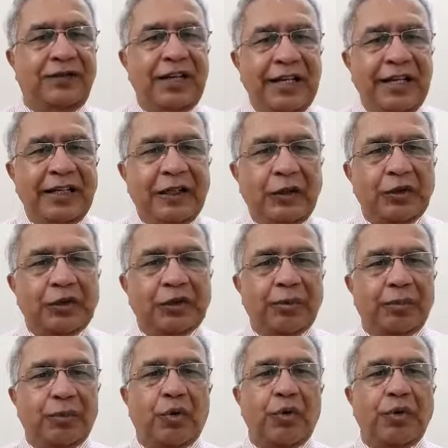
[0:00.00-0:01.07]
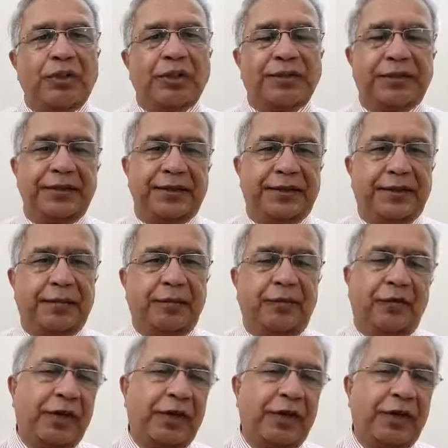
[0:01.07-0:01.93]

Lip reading: willing to support the system,